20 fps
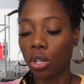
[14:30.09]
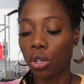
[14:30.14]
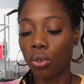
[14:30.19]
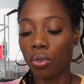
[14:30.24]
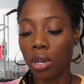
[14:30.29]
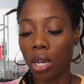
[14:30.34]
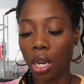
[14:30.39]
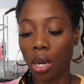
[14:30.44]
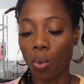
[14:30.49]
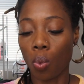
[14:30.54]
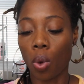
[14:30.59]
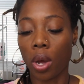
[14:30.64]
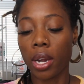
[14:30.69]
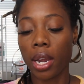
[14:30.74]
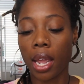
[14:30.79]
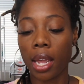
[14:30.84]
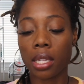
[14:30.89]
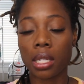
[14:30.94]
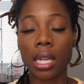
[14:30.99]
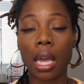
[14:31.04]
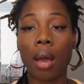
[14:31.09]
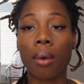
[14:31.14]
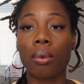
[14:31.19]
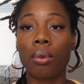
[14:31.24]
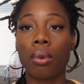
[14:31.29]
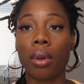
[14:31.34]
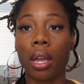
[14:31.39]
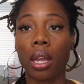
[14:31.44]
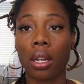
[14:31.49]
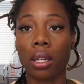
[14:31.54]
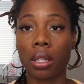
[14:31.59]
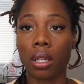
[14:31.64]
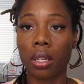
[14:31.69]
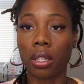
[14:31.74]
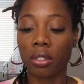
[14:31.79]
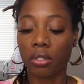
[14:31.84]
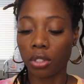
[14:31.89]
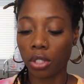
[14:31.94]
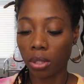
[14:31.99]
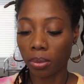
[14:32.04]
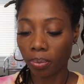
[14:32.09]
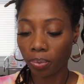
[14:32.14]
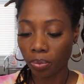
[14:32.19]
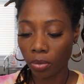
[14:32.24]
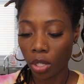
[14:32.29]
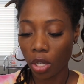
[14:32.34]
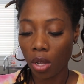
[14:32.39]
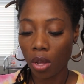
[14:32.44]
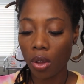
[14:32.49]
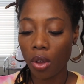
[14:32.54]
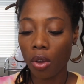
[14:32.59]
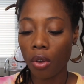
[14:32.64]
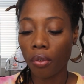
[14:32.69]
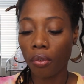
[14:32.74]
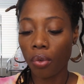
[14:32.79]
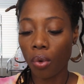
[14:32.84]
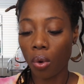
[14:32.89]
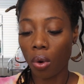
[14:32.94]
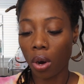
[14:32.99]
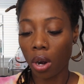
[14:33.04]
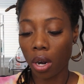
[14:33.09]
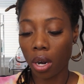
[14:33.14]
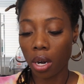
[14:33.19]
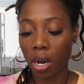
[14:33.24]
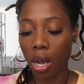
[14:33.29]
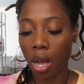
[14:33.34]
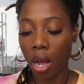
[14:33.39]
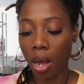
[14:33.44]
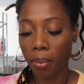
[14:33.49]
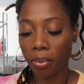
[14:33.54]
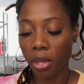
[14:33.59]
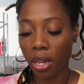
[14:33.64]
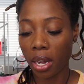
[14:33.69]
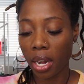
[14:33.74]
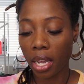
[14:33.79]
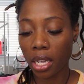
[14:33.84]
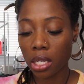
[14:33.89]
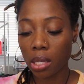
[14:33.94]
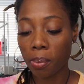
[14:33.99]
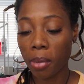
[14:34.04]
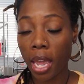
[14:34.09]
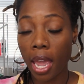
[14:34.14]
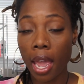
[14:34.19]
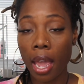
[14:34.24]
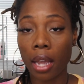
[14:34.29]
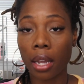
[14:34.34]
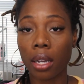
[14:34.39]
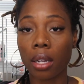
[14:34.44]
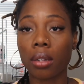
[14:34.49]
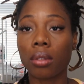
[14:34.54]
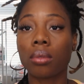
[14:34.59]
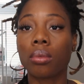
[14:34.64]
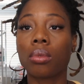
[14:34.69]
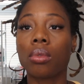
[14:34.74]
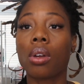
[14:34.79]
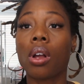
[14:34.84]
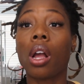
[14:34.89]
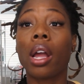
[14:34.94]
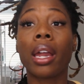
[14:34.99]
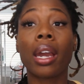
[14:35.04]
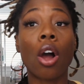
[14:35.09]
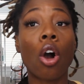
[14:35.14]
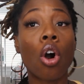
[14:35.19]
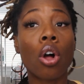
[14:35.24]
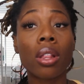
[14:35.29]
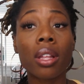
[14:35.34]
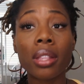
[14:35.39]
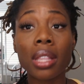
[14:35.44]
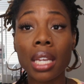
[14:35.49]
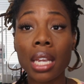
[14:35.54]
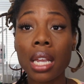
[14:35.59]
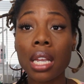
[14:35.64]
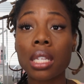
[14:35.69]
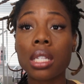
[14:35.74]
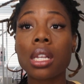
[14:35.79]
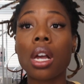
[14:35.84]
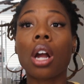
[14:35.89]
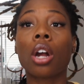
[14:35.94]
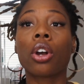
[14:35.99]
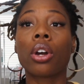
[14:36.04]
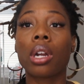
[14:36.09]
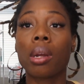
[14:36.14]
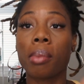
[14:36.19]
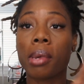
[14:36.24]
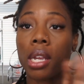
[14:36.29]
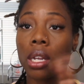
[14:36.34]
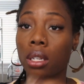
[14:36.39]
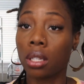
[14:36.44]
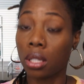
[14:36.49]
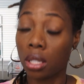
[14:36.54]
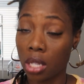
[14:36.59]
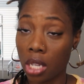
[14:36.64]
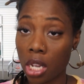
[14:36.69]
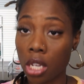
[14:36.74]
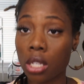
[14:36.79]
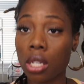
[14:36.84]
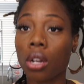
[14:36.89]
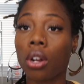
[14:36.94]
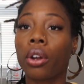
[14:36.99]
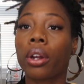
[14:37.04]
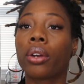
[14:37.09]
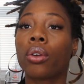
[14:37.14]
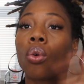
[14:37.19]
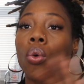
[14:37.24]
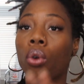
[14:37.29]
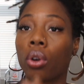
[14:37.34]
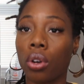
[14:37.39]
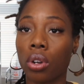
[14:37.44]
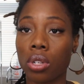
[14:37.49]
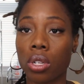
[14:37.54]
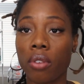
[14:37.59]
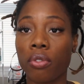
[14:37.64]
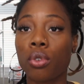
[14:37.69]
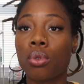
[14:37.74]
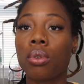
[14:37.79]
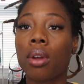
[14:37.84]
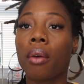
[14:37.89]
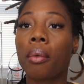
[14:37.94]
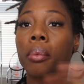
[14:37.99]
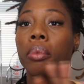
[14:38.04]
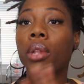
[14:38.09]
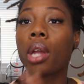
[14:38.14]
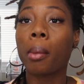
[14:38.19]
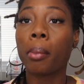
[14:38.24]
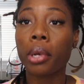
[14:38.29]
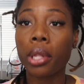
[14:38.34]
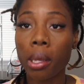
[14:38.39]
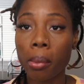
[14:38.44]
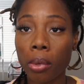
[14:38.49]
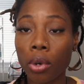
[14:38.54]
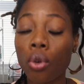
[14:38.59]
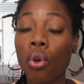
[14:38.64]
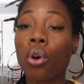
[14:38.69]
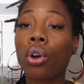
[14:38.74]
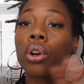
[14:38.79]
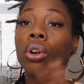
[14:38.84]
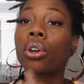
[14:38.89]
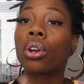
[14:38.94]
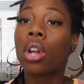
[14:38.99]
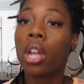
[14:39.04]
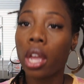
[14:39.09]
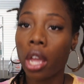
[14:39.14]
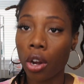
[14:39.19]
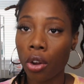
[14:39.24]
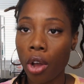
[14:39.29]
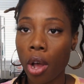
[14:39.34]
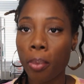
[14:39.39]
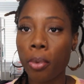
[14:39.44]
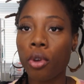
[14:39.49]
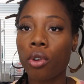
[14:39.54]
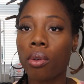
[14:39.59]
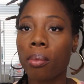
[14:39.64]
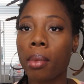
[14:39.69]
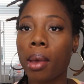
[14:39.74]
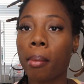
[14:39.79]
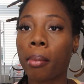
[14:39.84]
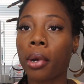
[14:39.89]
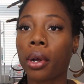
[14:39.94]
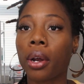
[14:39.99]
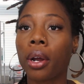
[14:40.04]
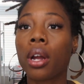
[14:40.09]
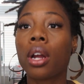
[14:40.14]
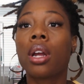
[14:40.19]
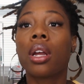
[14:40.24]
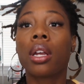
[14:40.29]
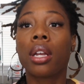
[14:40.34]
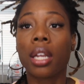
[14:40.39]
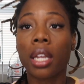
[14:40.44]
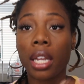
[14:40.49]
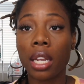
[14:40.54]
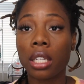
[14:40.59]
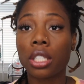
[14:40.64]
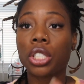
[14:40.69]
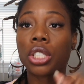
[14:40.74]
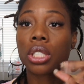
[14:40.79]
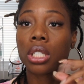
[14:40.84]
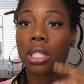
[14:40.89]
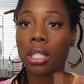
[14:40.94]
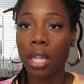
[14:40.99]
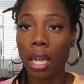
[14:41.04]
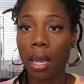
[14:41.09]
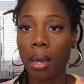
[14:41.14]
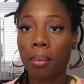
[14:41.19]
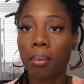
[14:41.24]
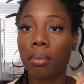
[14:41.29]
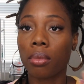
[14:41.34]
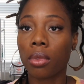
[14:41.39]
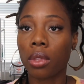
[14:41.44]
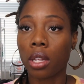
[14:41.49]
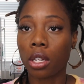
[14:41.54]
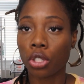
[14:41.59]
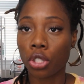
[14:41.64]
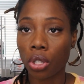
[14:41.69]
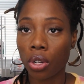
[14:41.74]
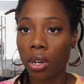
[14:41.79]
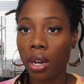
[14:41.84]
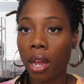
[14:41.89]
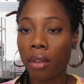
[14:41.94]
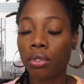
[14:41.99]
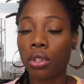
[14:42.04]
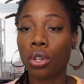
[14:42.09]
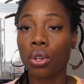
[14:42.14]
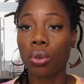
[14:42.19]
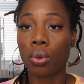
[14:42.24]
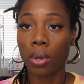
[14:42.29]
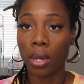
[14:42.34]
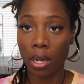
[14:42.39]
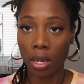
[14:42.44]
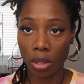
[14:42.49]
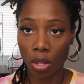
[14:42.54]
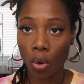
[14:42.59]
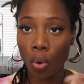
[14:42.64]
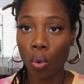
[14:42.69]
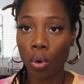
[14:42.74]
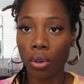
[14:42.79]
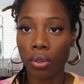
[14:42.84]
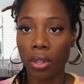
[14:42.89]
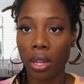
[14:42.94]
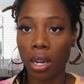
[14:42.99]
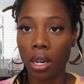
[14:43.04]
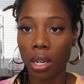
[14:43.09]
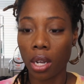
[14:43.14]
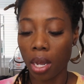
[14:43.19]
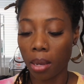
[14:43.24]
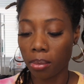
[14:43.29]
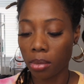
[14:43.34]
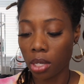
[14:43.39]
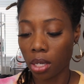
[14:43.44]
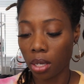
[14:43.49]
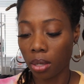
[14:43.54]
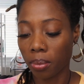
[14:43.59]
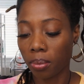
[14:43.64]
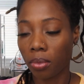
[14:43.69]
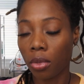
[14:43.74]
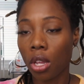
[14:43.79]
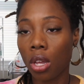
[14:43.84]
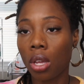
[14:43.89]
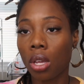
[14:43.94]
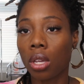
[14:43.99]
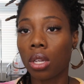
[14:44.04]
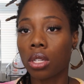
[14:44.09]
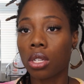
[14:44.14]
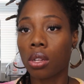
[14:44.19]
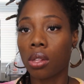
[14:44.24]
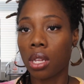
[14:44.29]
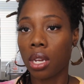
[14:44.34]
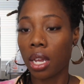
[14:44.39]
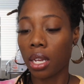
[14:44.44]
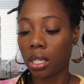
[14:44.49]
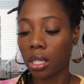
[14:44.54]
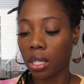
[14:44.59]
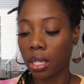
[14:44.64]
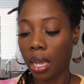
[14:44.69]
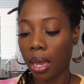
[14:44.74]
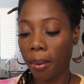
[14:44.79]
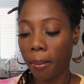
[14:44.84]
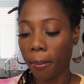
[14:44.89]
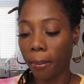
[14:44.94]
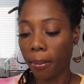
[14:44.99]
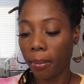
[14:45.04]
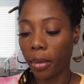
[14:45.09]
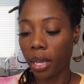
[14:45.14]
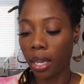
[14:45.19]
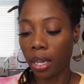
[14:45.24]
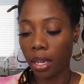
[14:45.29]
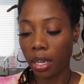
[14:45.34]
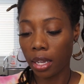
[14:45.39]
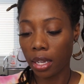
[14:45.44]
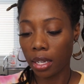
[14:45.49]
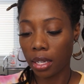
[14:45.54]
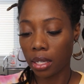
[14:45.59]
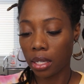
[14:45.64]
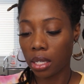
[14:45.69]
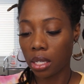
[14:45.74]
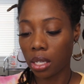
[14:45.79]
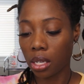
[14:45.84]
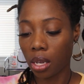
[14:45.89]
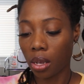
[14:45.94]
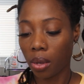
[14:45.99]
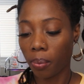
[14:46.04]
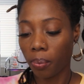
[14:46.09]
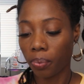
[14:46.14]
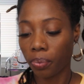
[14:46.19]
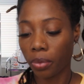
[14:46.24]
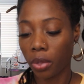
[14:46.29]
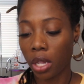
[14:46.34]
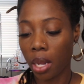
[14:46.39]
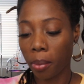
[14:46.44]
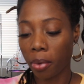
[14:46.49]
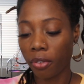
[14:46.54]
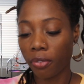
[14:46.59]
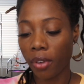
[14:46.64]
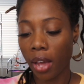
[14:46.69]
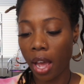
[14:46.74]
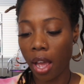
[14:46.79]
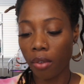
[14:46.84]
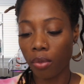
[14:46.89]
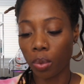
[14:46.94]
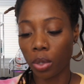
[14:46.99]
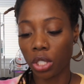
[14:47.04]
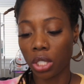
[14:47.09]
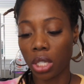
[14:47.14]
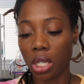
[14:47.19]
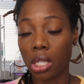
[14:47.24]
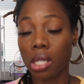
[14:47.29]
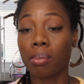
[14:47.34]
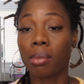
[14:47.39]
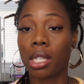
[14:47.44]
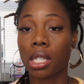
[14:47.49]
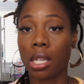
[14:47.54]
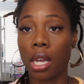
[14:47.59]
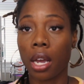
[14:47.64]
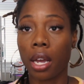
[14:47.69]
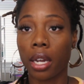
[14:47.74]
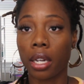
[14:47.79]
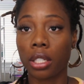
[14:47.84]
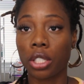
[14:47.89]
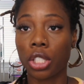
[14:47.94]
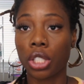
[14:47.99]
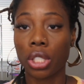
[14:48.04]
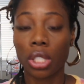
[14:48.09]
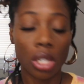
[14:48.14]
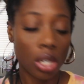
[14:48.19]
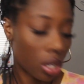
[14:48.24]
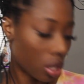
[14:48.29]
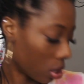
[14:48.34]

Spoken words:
You need 1 hand towel and gloves. For the next bag, and all of these are going to be, these are in order. So if you number them in order, it'll help you remember each step that you're going to have to do in the order that it comes in. So the next step is number 5, which is massage.